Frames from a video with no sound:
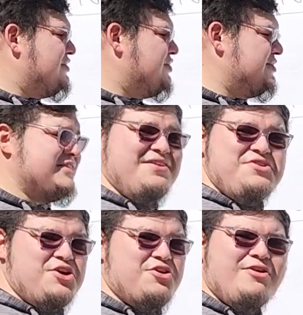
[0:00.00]
just
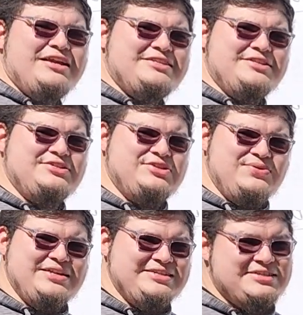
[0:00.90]
giving a grade to the
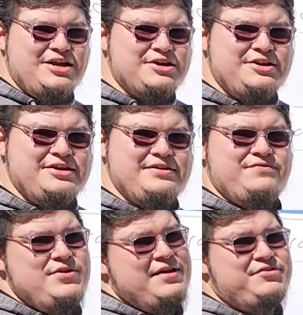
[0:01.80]
student is not good enough.
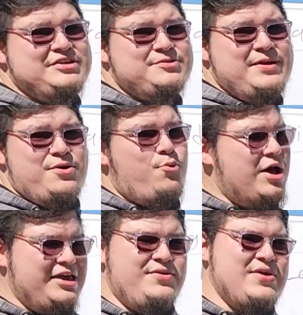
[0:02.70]
You have to explain
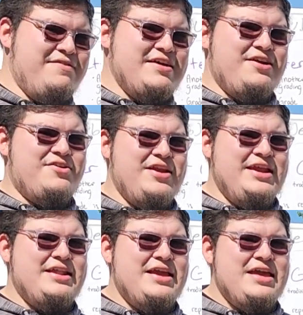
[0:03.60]
why you gave that
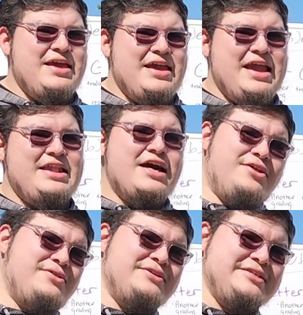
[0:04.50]
grade, and not
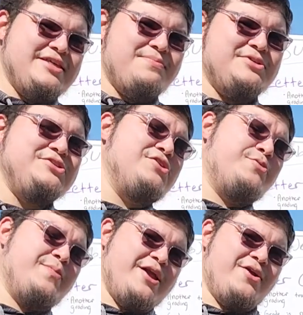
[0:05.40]
only to them, but to their
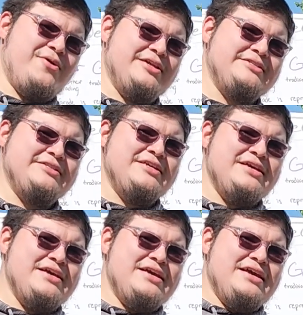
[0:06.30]
parents.
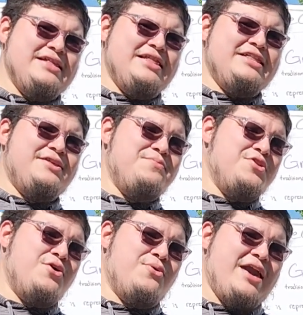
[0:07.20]
Let them
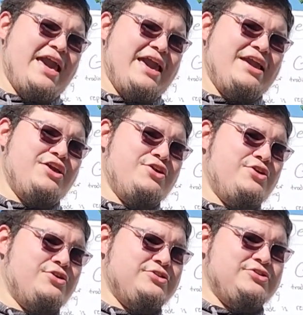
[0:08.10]
know, hey,
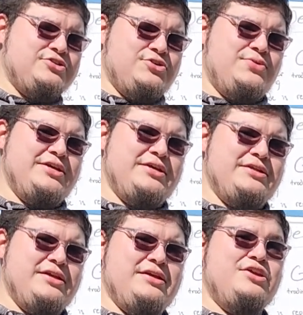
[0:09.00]
your student,
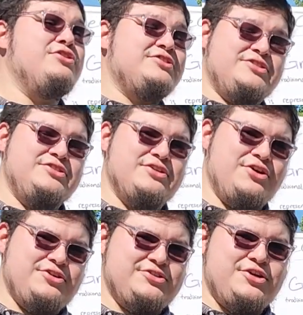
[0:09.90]
your
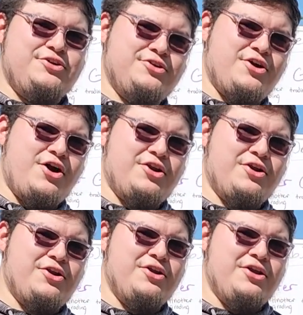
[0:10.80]
son or daughter